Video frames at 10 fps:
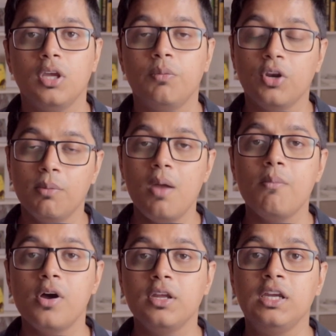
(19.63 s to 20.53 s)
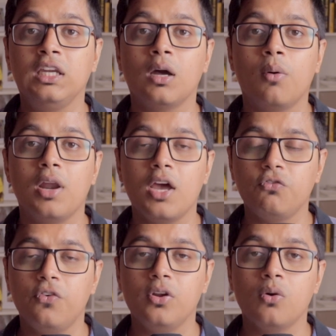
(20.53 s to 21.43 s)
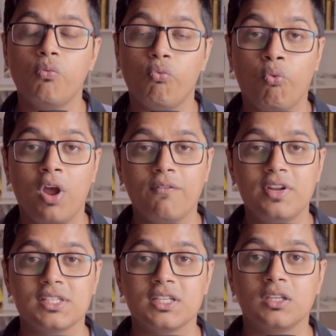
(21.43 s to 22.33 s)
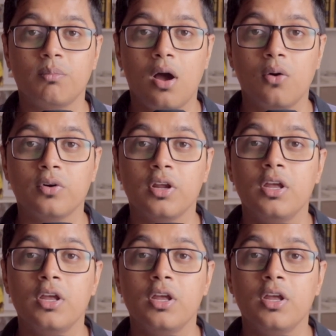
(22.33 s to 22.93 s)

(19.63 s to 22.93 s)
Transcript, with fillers: If you remember in our last video, we have discussed about